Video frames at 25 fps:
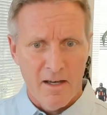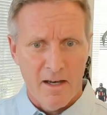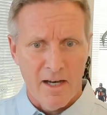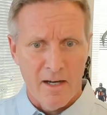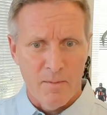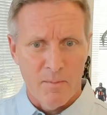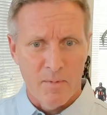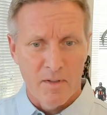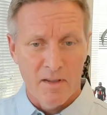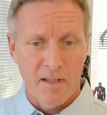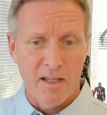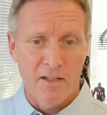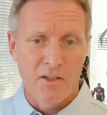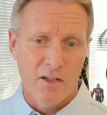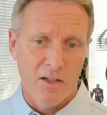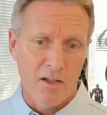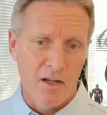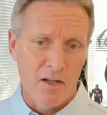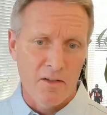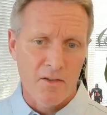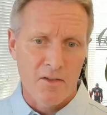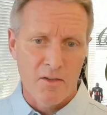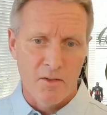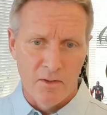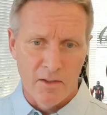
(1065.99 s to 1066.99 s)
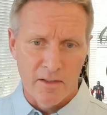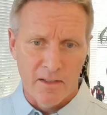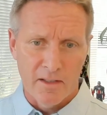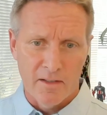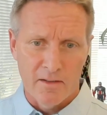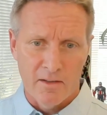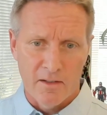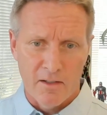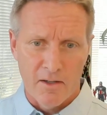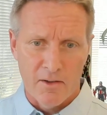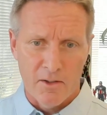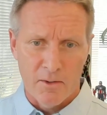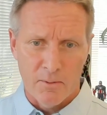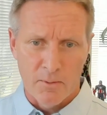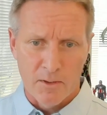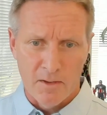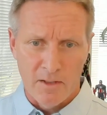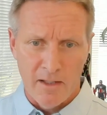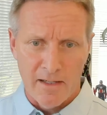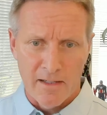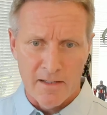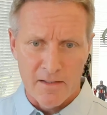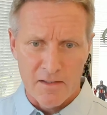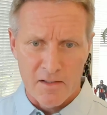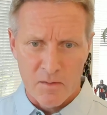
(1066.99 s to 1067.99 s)
Uh, but then you can also look at the other
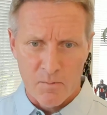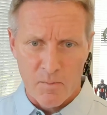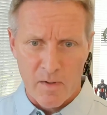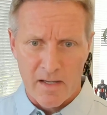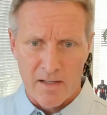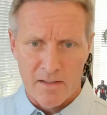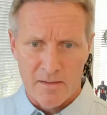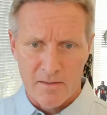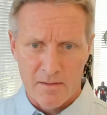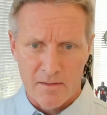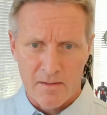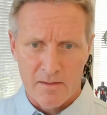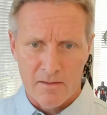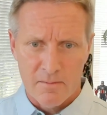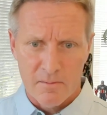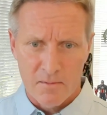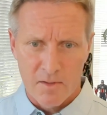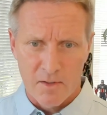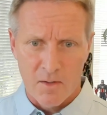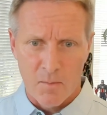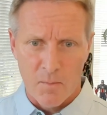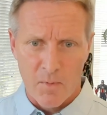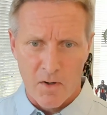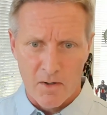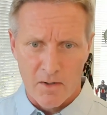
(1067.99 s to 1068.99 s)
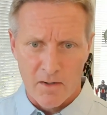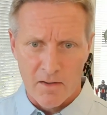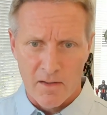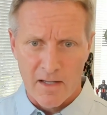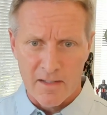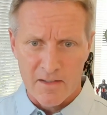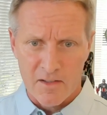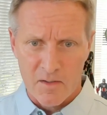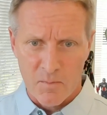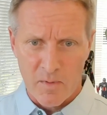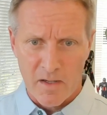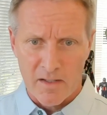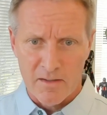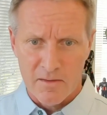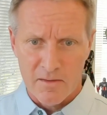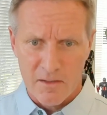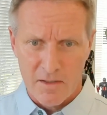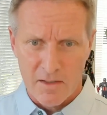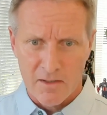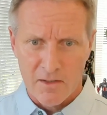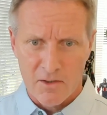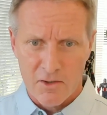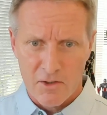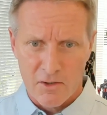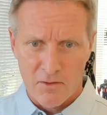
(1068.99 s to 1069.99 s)
related spends that are part of that spend
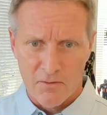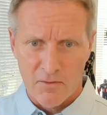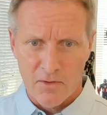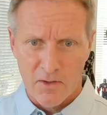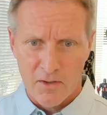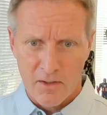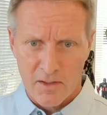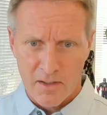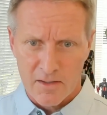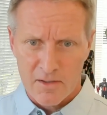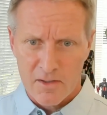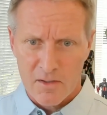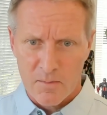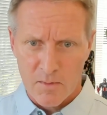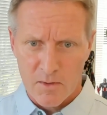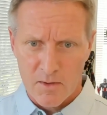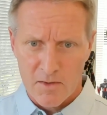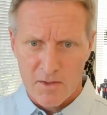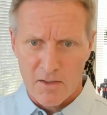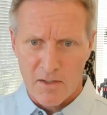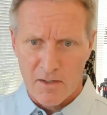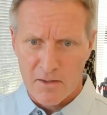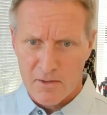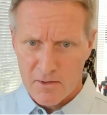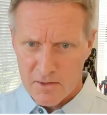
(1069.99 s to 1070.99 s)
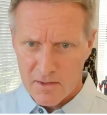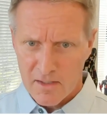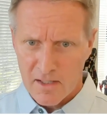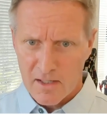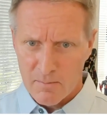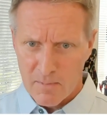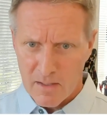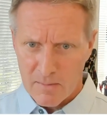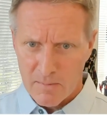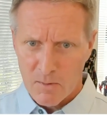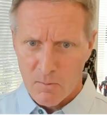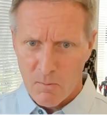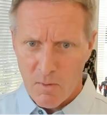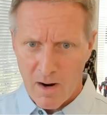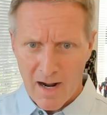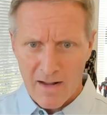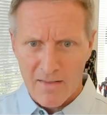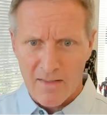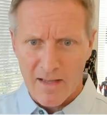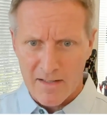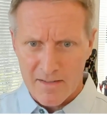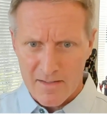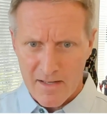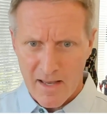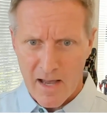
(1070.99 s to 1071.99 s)
signature for your customers and understand maybe
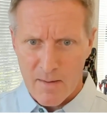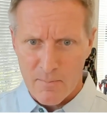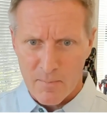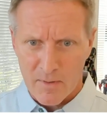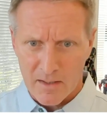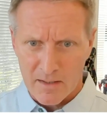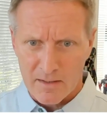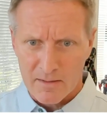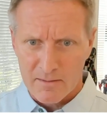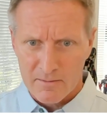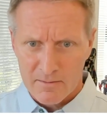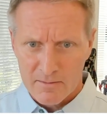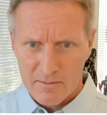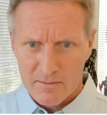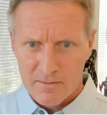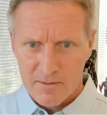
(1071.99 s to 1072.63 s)
why that's happening.